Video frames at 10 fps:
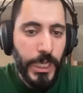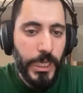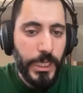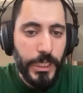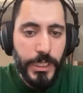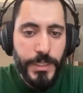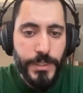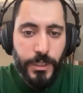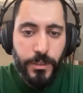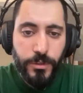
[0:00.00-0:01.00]
He is
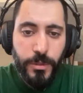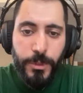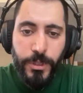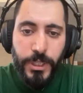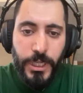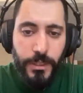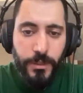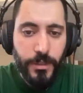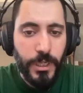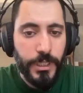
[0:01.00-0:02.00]
a contributing
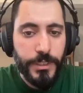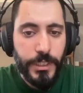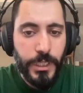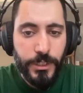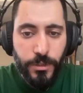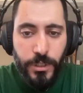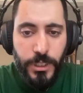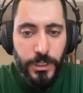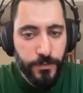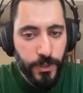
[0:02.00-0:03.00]
editor at Electronic
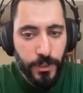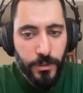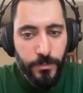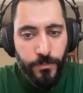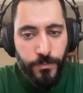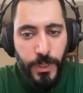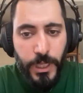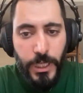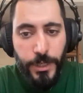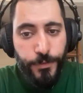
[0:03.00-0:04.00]
Intifada.
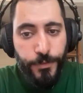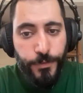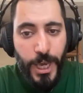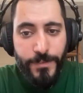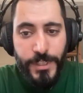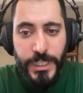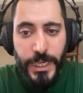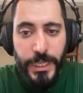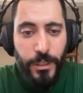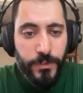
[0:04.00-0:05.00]
If you have seen
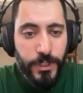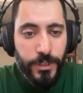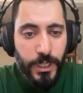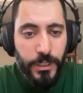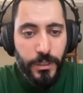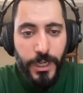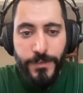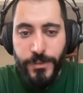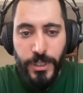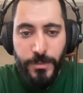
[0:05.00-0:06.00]
any of their regular live
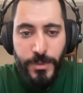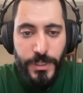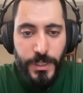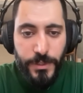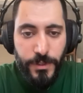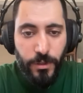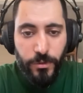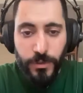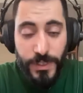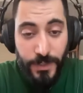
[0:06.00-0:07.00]
streams since the
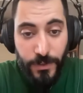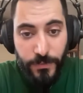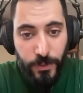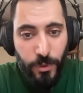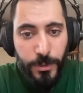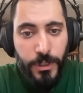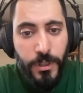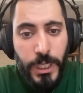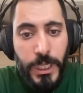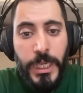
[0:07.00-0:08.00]
7th of October,
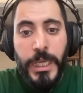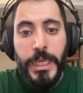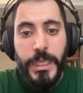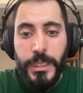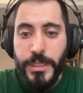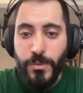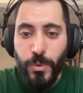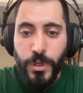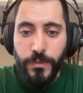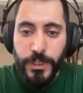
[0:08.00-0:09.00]
he's
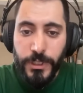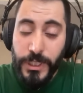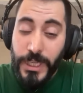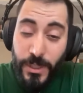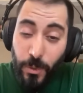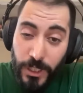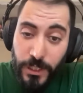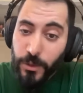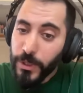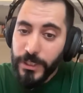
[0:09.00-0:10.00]
the one
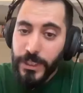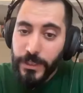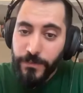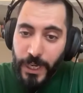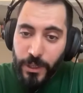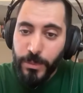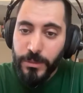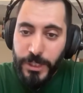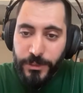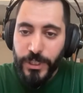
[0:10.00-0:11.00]
doing the invaluable
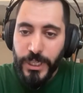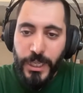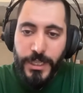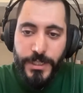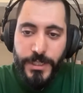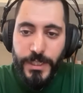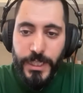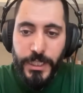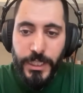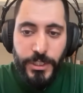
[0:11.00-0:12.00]
military analysis
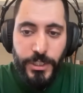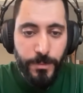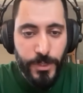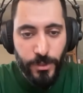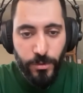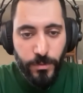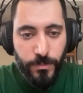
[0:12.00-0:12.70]
in each episode.